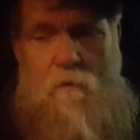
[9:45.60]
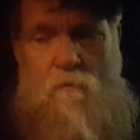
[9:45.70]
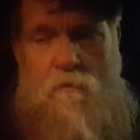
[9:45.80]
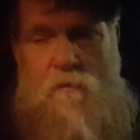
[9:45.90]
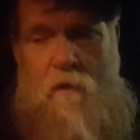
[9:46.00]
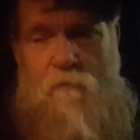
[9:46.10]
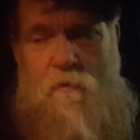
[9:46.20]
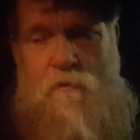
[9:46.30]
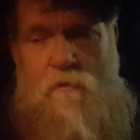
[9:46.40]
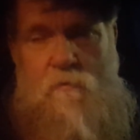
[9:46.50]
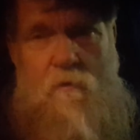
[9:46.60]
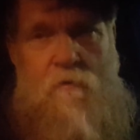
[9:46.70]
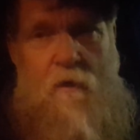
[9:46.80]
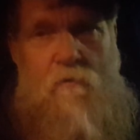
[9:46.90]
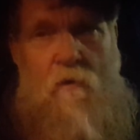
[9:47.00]
discoveries or
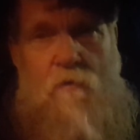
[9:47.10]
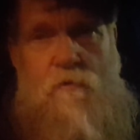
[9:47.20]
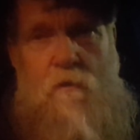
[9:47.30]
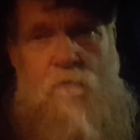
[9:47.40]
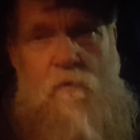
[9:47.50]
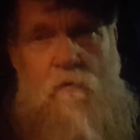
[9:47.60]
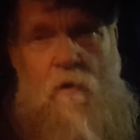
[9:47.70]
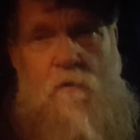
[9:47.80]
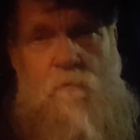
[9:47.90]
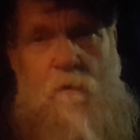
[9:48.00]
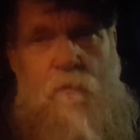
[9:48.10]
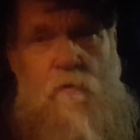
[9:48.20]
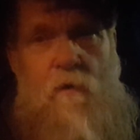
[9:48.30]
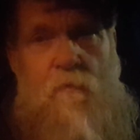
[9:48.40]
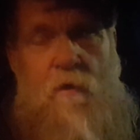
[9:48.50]
technology for God's people,
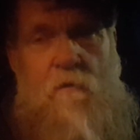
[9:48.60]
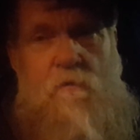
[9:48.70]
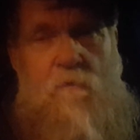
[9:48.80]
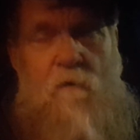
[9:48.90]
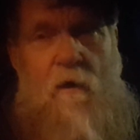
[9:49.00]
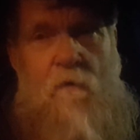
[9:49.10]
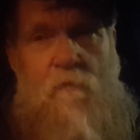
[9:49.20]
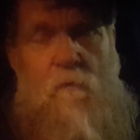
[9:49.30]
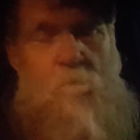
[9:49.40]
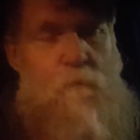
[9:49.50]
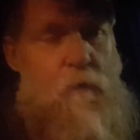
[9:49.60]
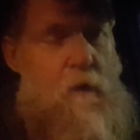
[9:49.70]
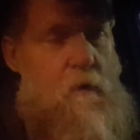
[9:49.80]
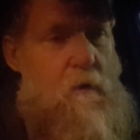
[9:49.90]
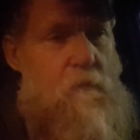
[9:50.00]
that they can survive
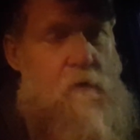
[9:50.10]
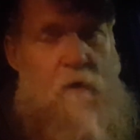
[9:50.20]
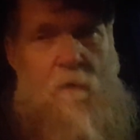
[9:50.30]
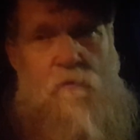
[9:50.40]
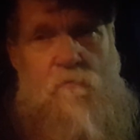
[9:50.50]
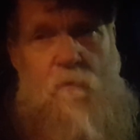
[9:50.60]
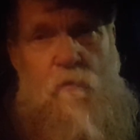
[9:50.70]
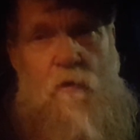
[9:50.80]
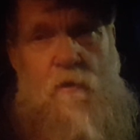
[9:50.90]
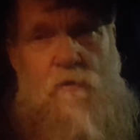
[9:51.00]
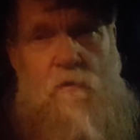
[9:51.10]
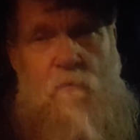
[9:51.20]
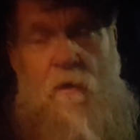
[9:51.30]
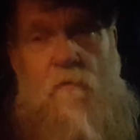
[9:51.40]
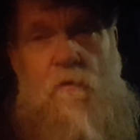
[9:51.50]
the times of tribulation and
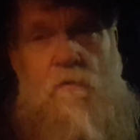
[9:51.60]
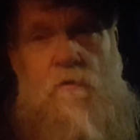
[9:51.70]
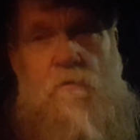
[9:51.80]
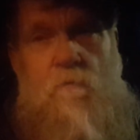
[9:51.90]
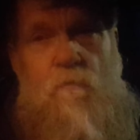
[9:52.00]
make these